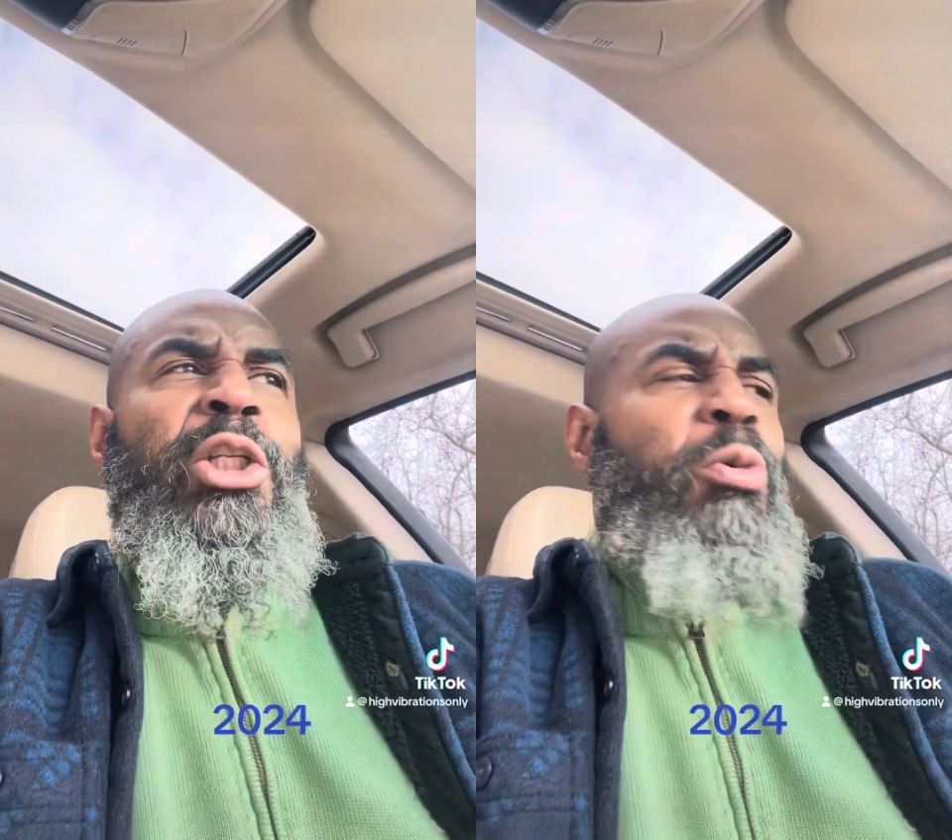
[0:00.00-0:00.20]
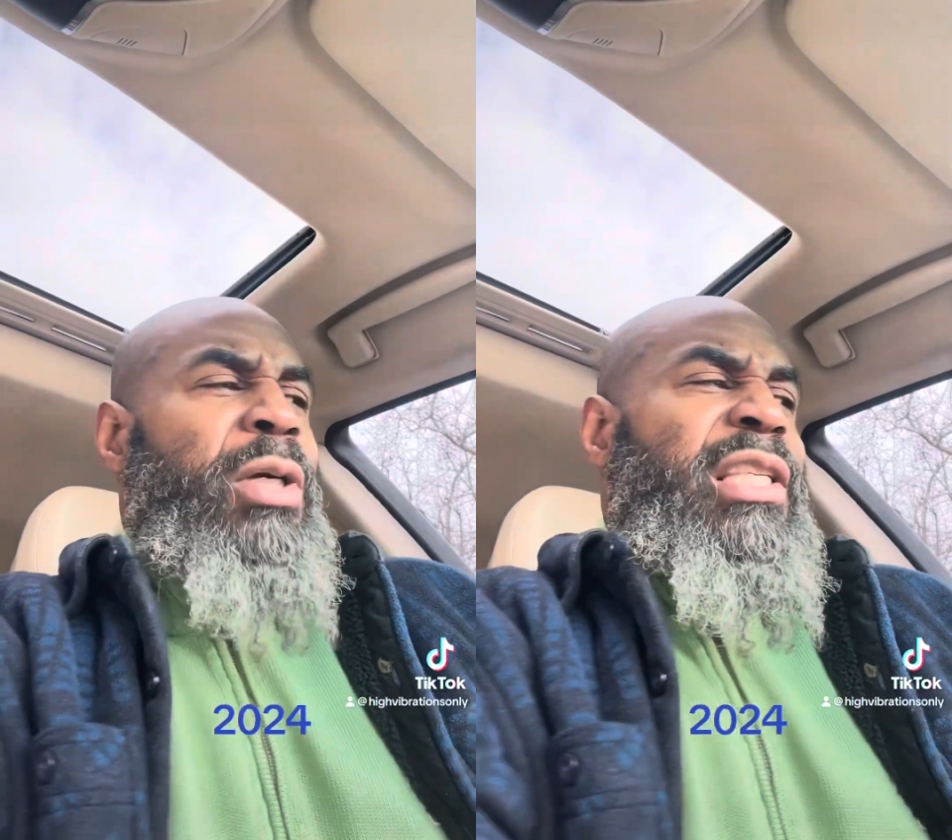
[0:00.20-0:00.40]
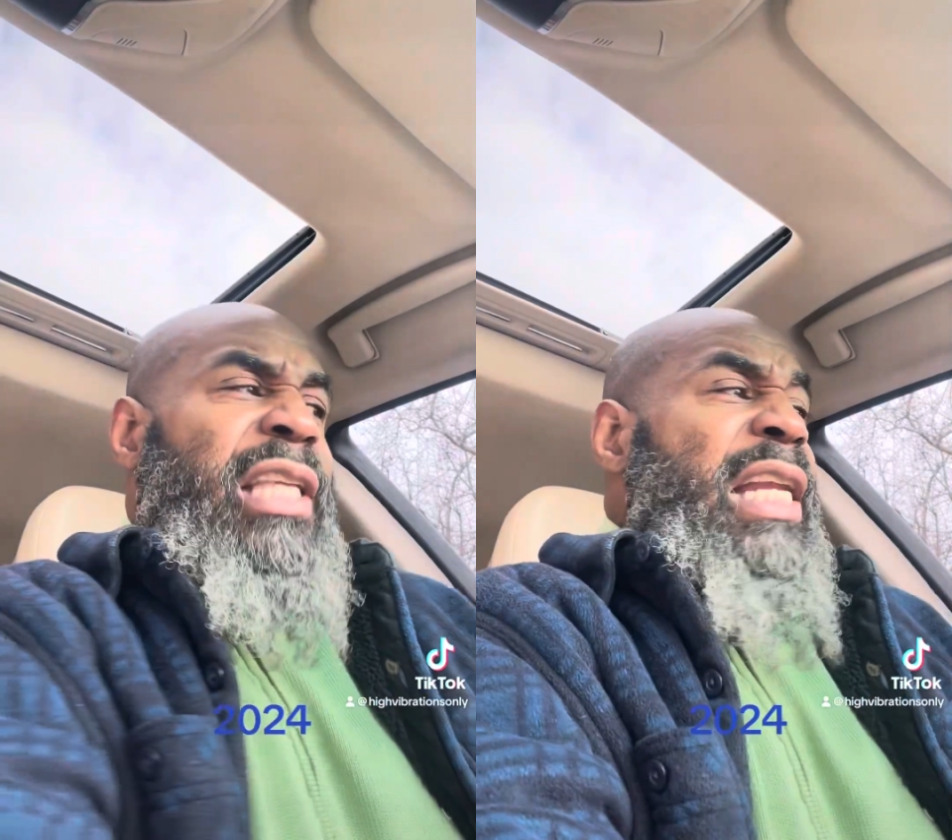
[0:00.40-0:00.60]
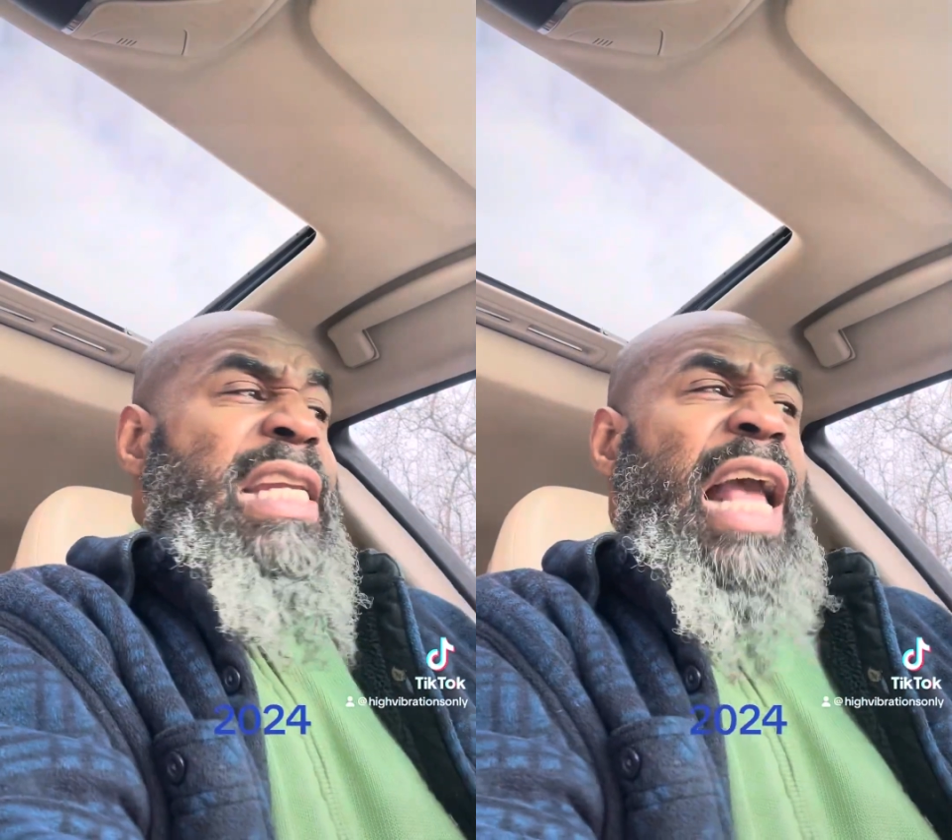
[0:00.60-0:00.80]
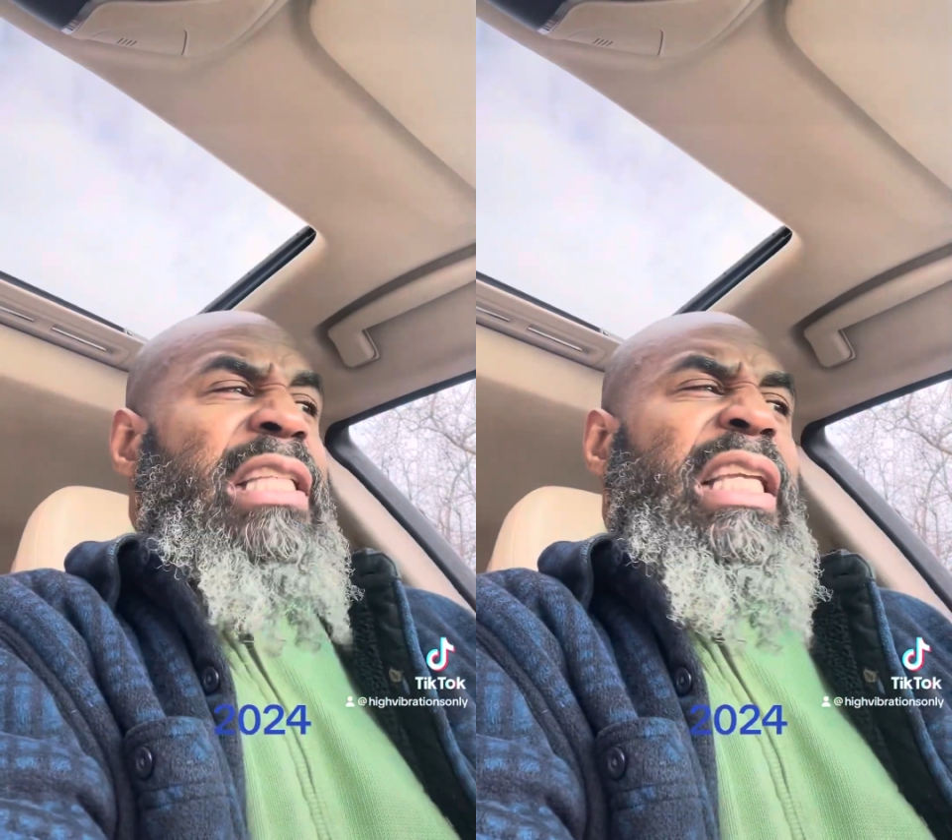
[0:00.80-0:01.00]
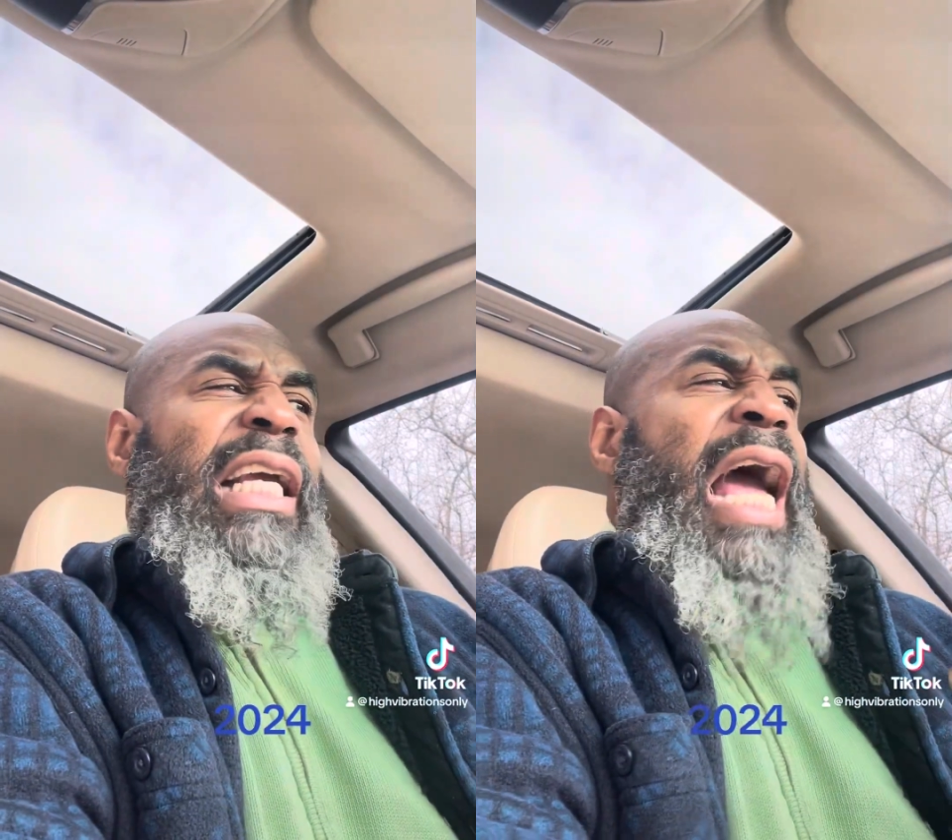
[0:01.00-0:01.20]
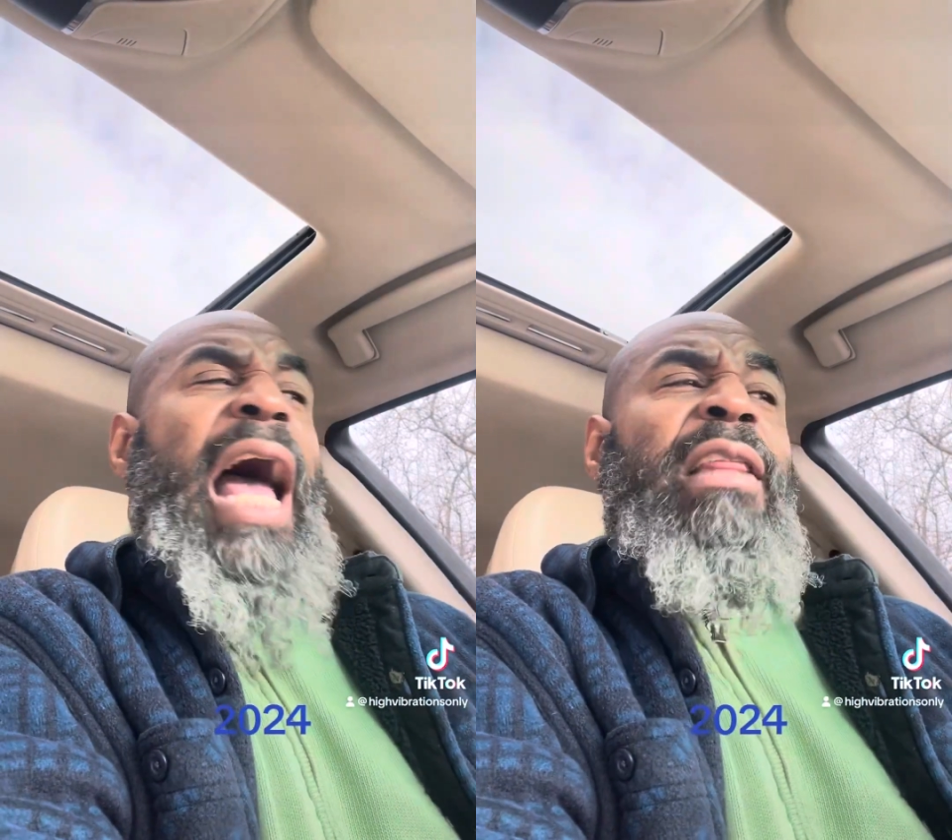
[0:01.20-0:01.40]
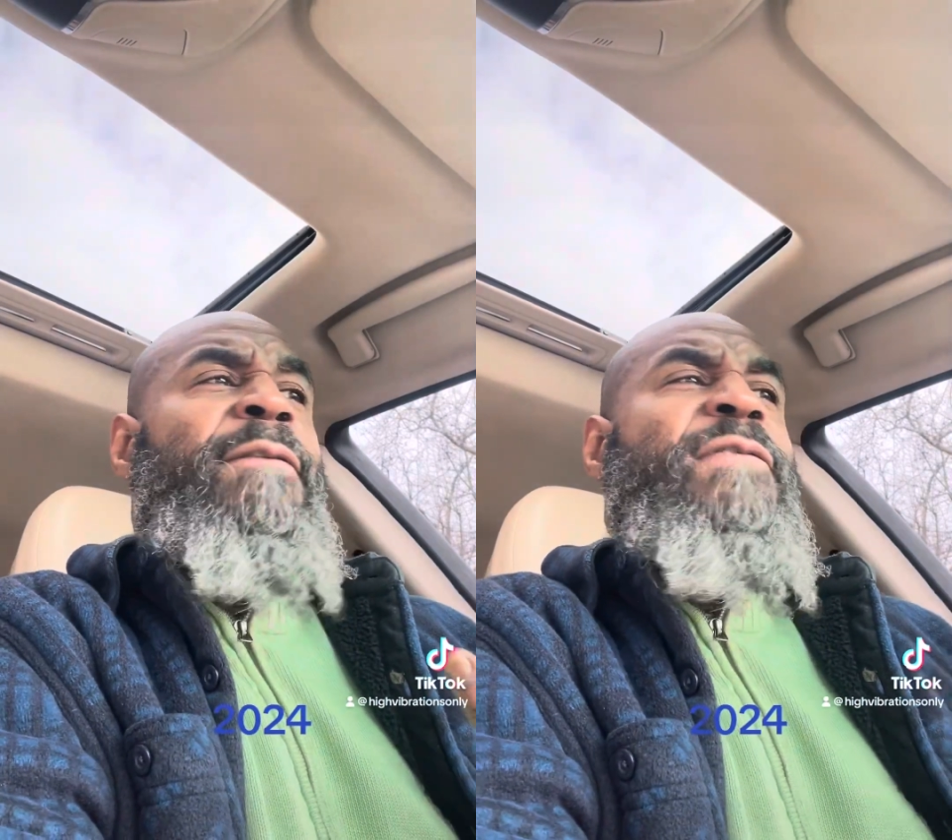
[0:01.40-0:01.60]
you were sitting next to
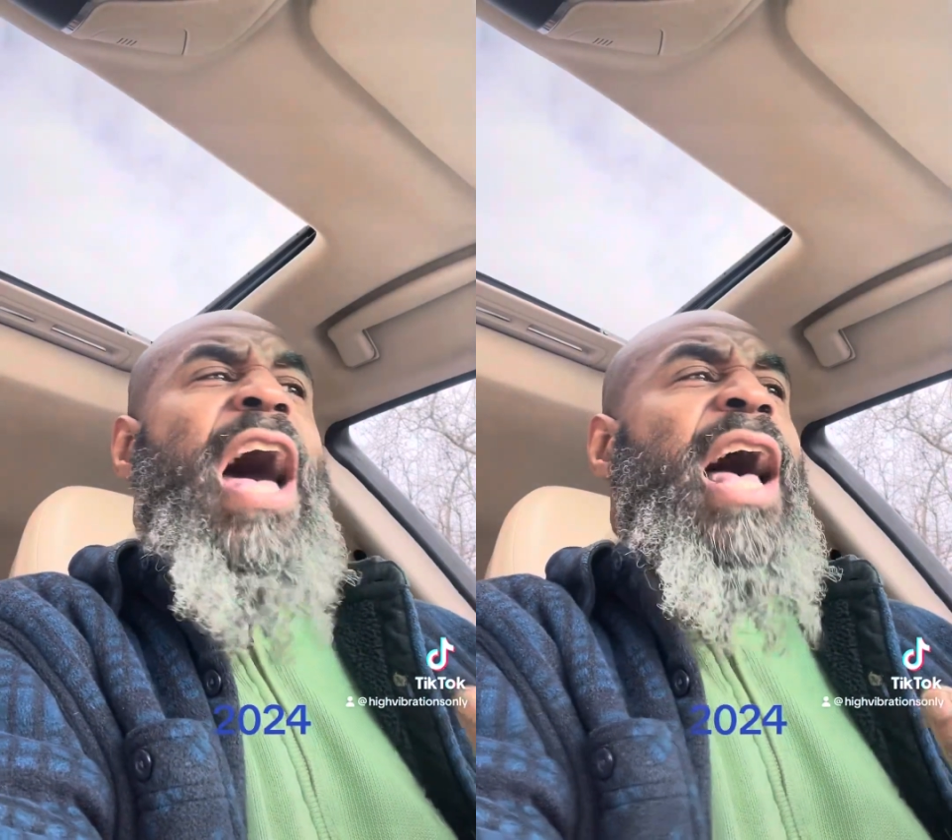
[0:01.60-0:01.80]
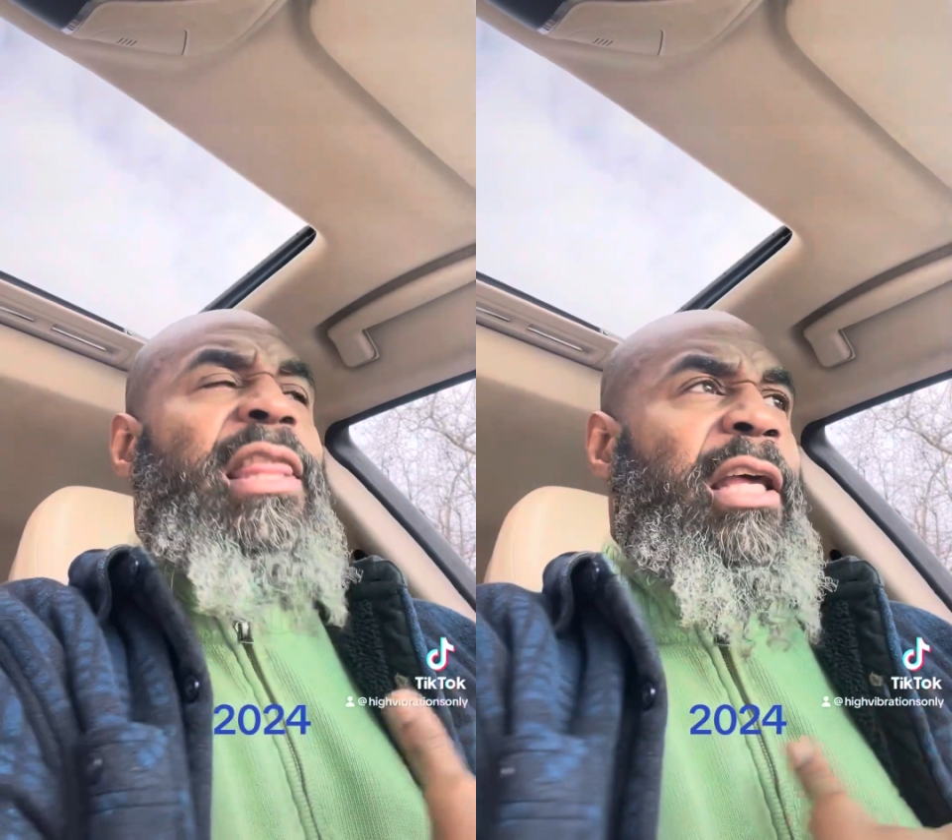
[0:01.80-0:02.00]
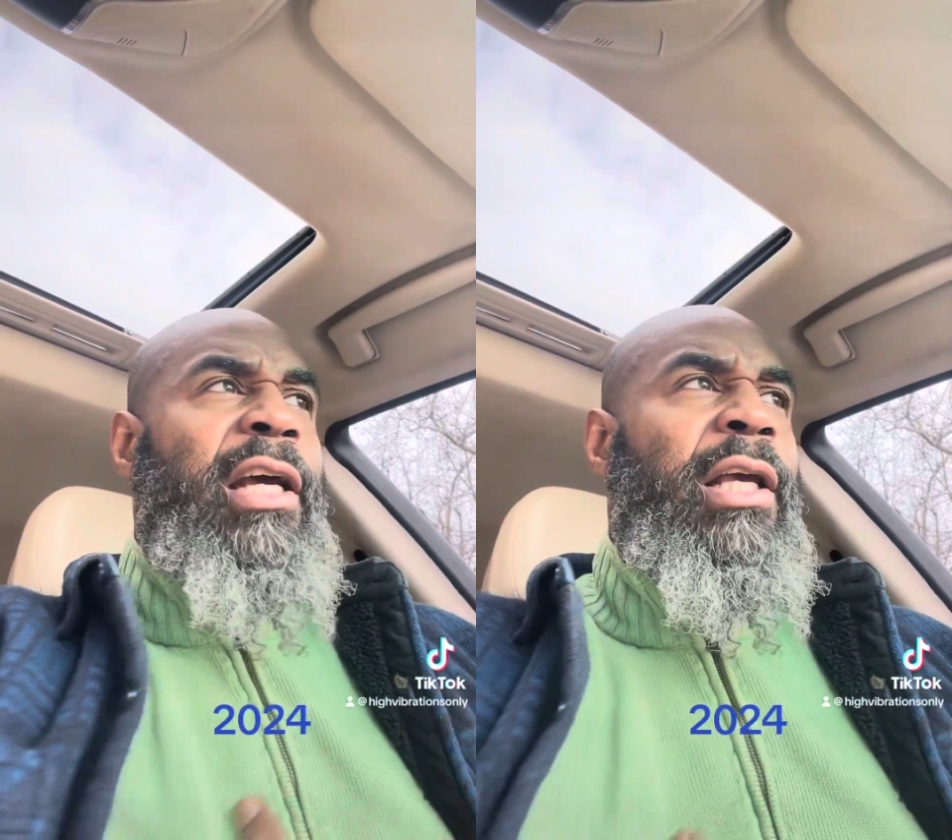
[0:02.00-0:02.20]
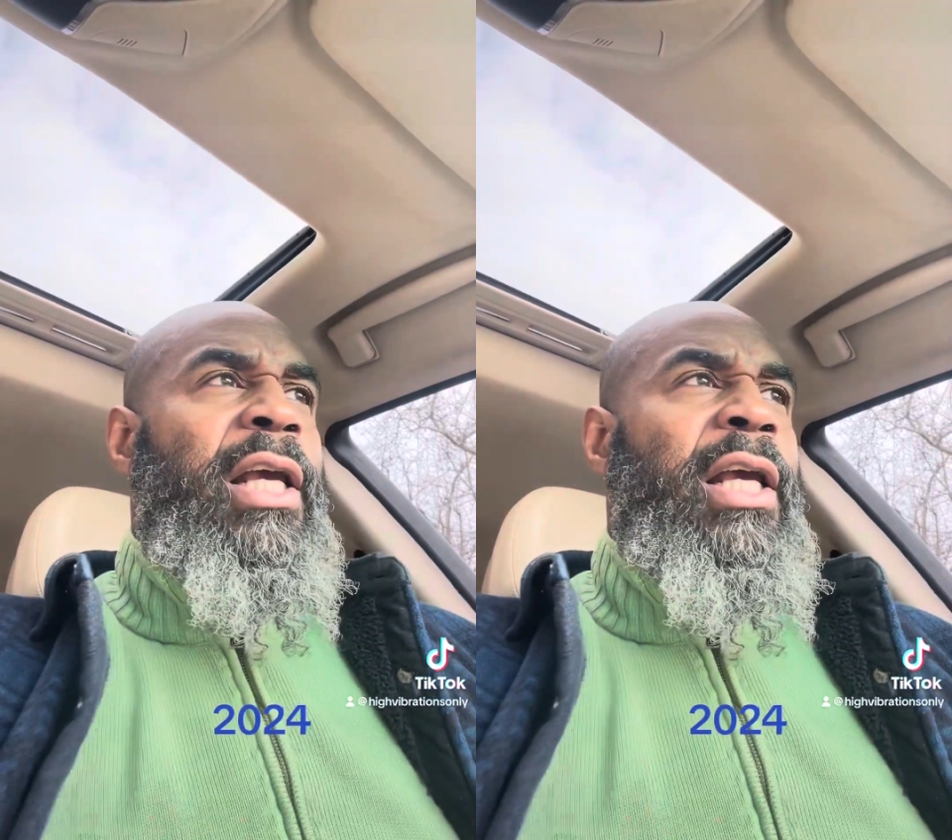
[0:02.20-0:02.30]
God the Father.